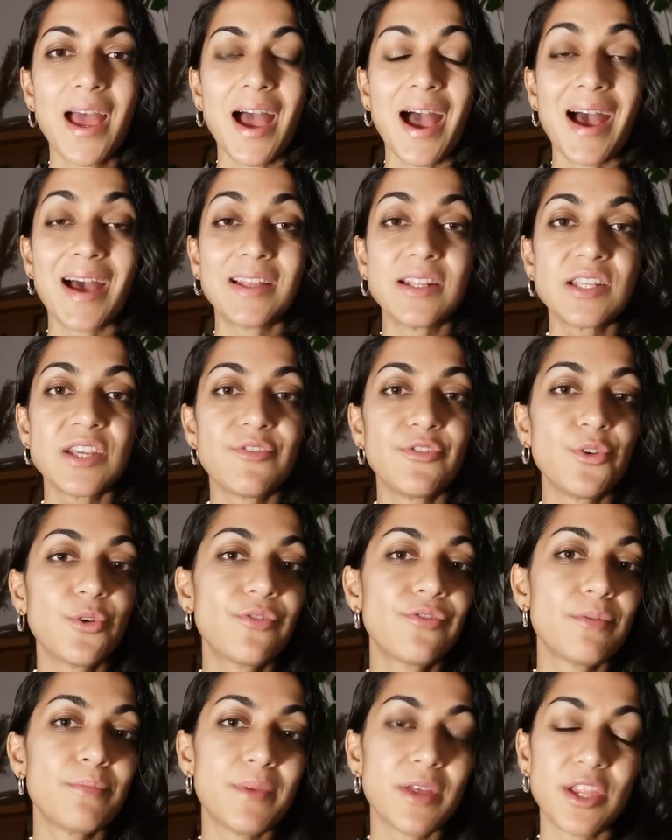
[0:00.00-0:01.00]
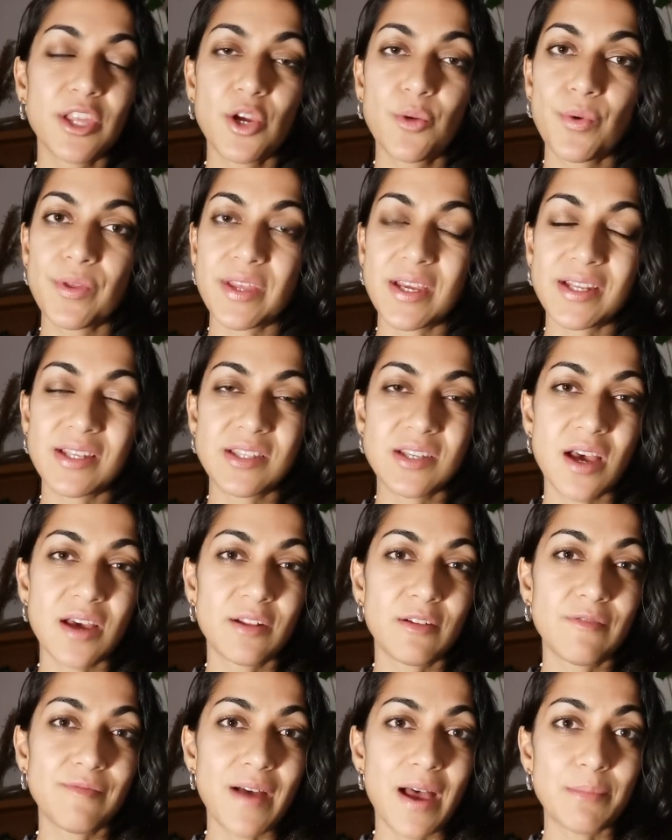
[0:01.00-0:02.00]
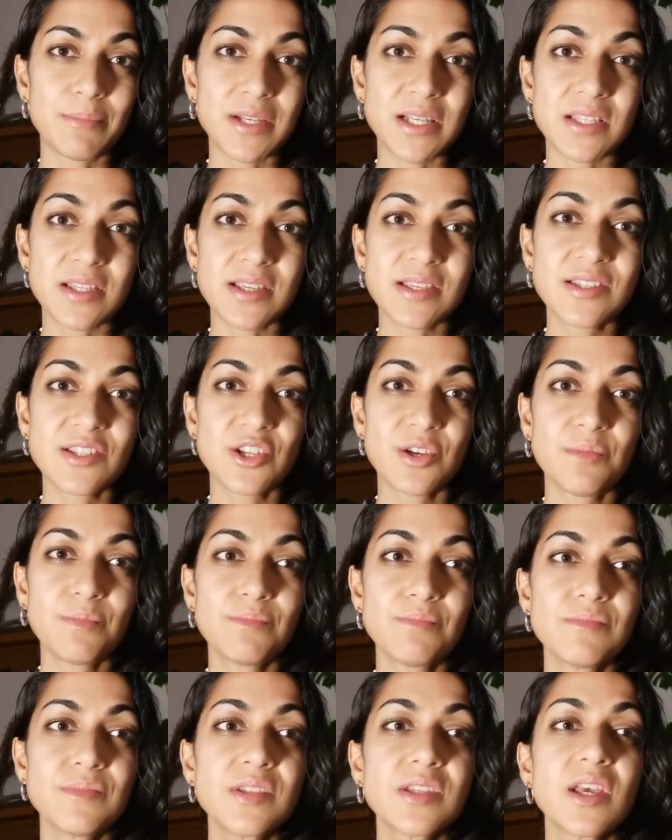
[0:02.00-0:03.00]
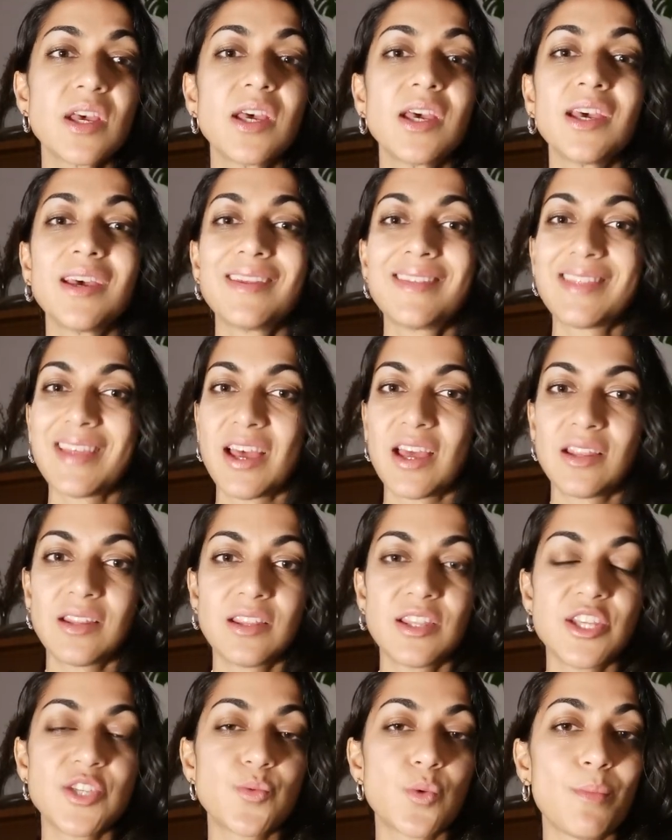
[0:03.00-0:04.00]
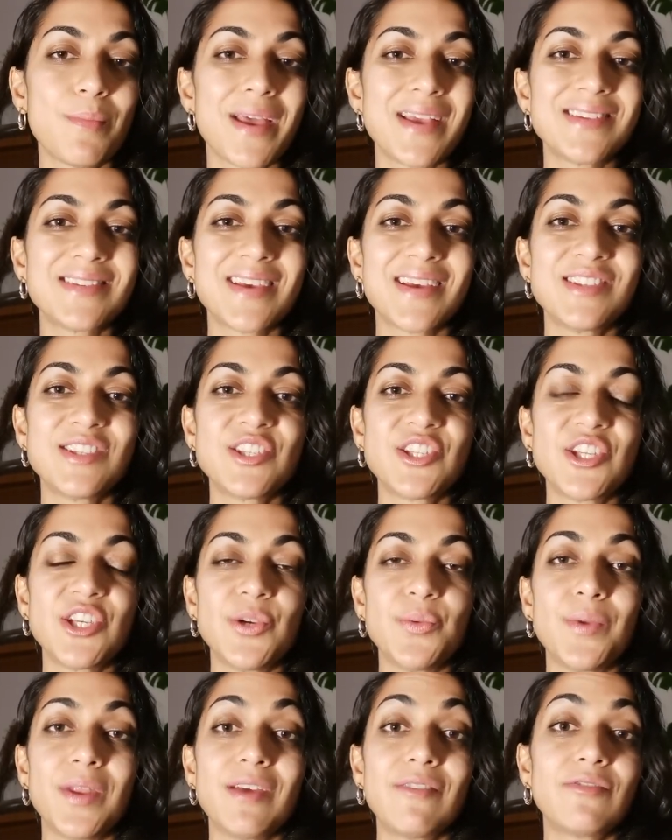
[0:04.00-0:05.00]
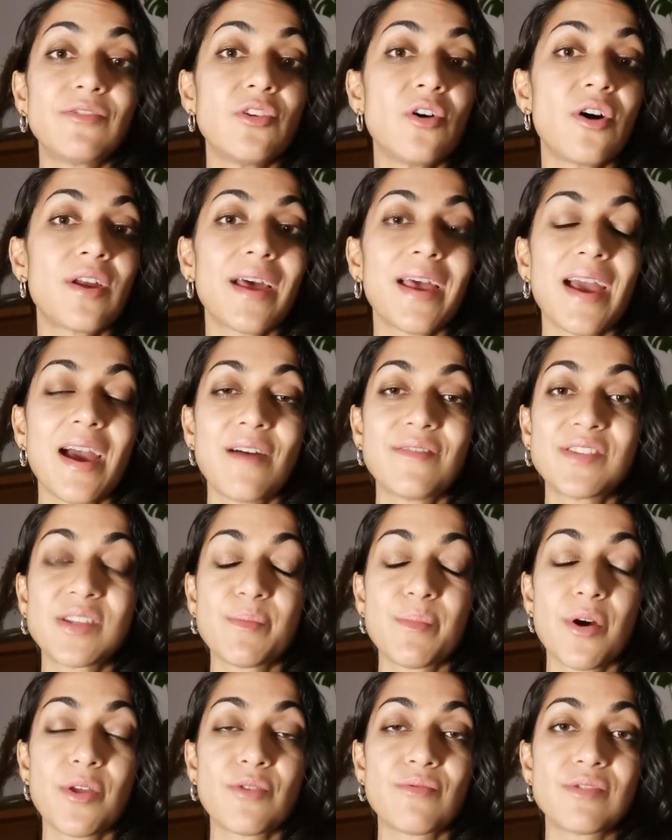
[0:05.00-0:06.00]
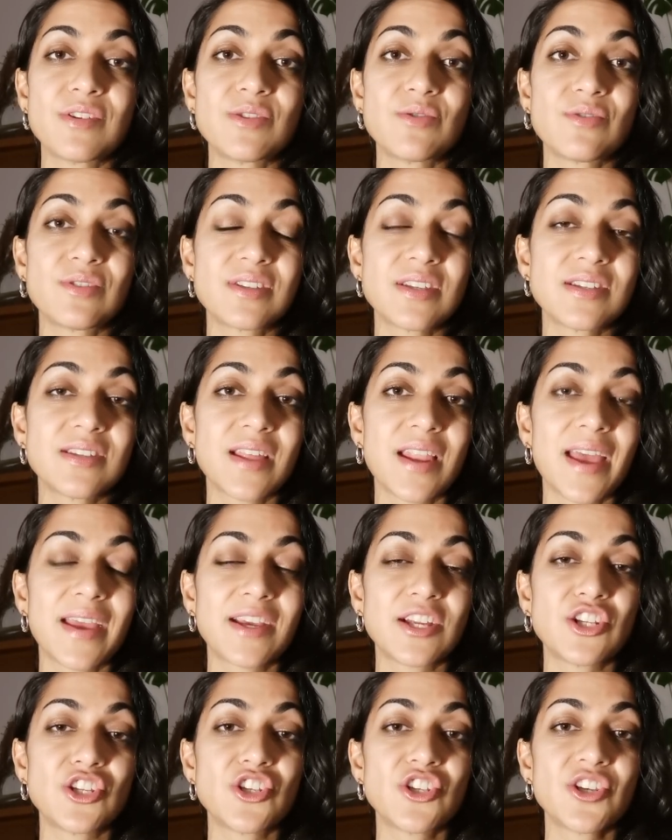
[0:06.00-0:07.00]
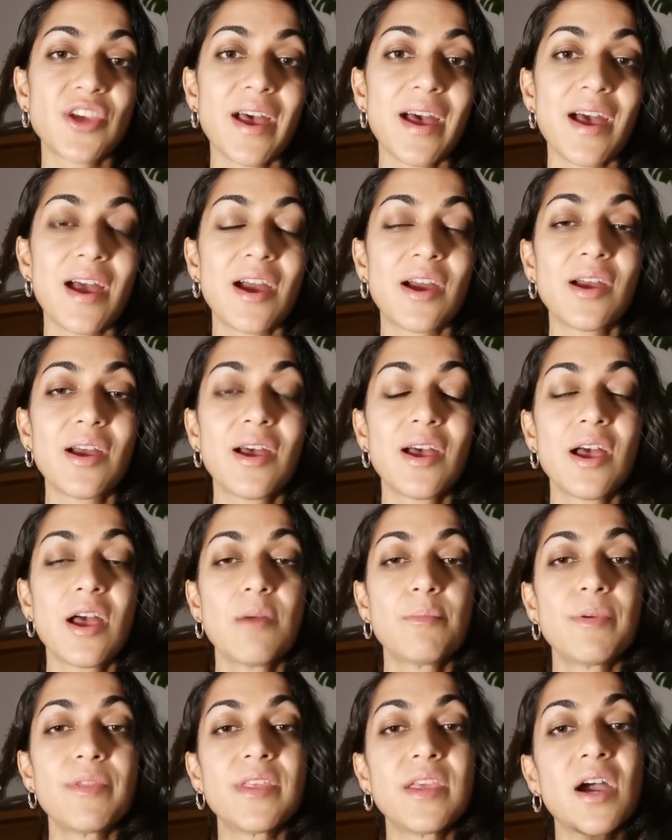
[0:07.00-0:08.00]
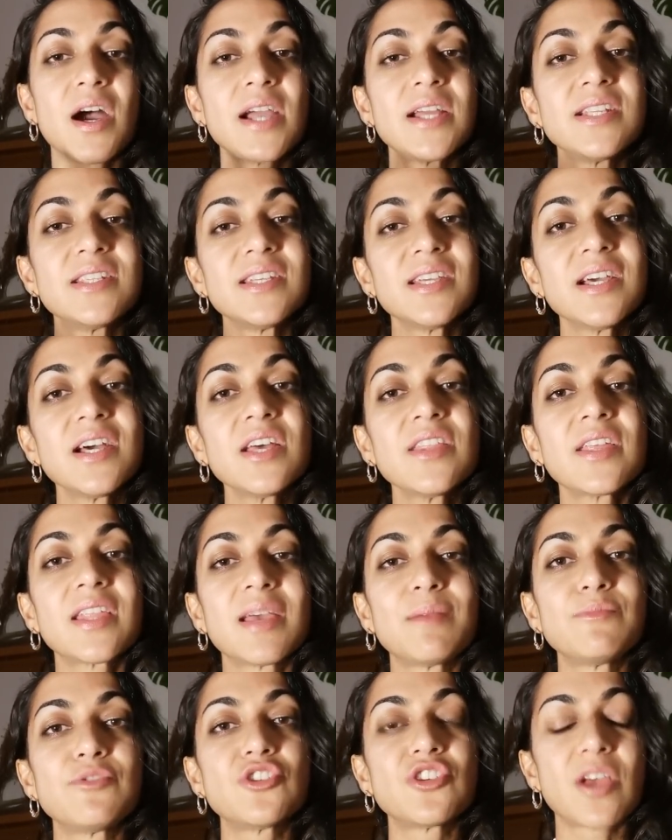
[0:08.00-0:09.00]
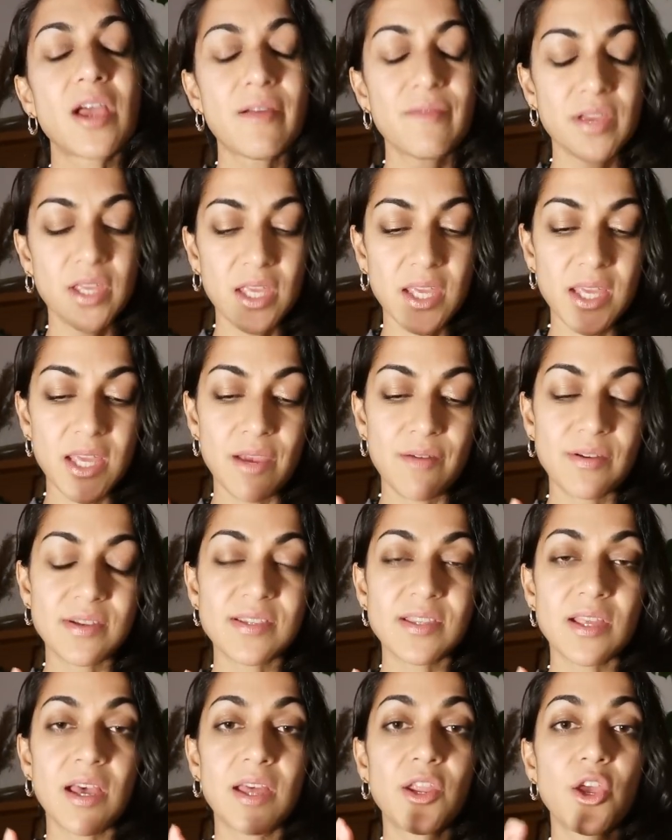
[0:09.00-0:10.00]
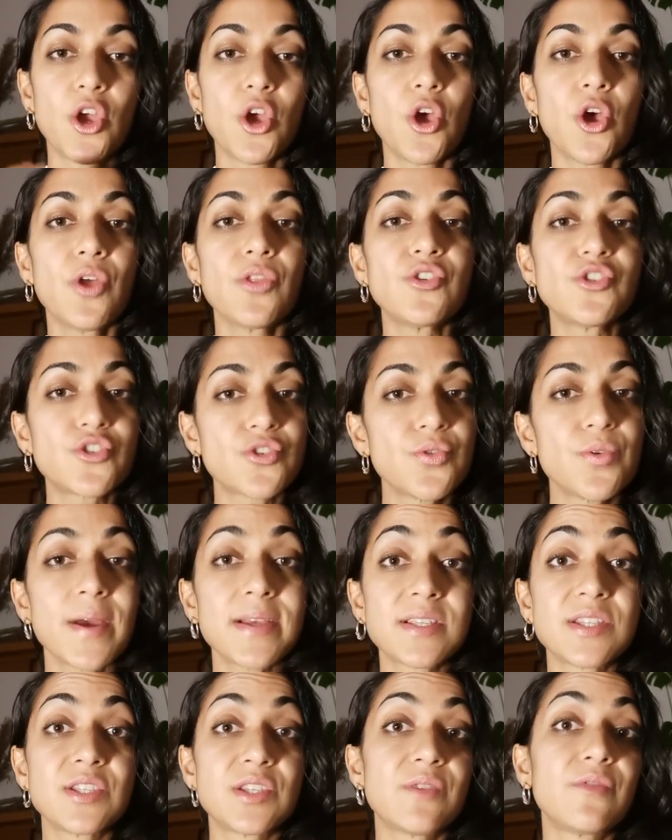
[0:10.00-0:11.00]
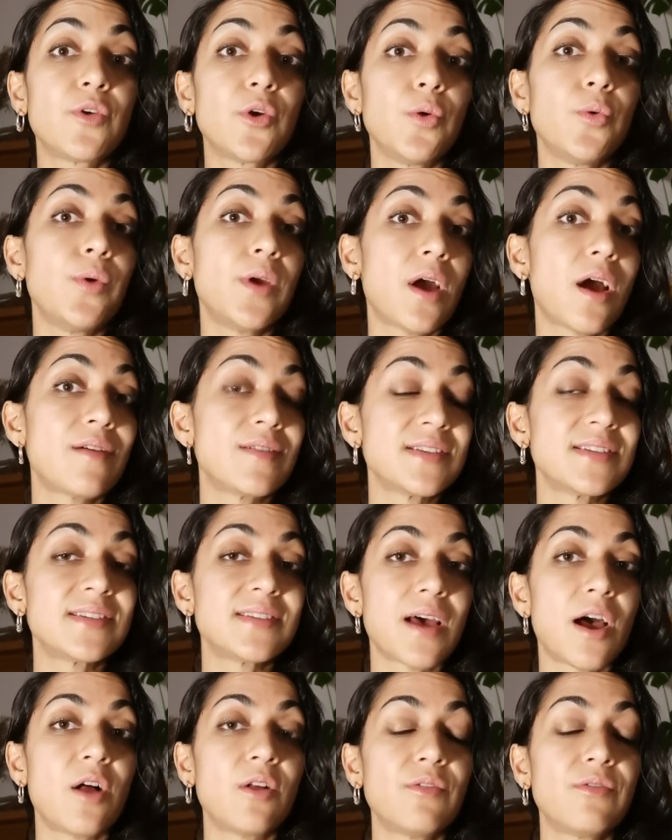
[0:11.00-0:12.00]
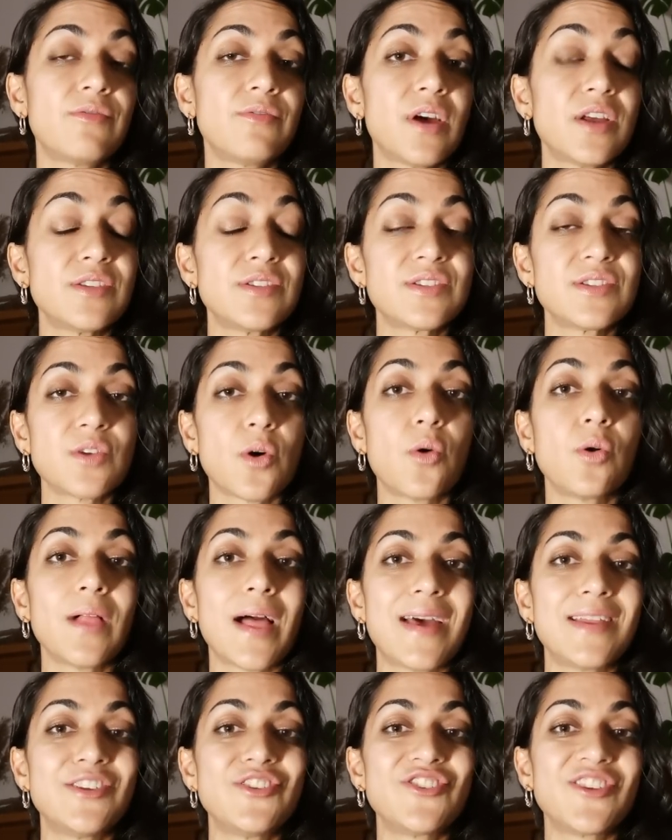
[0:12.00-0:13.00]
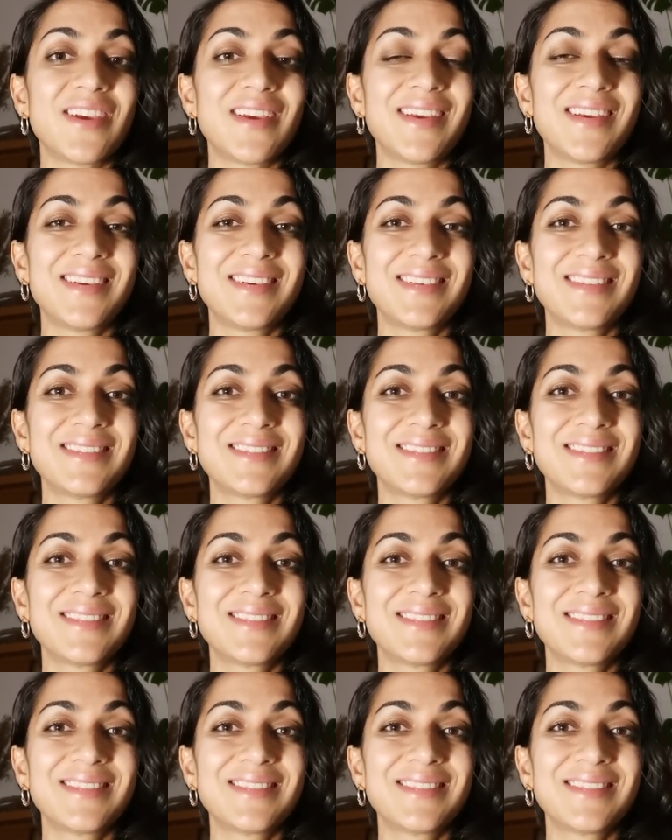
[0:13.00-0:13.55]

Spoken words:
And if you're familiar with internal family systems, then this will make sense to you. And if not, I have some other resources that I can share. But the idea that I'm sharing here is that the true essence of who we are is self and soul energy.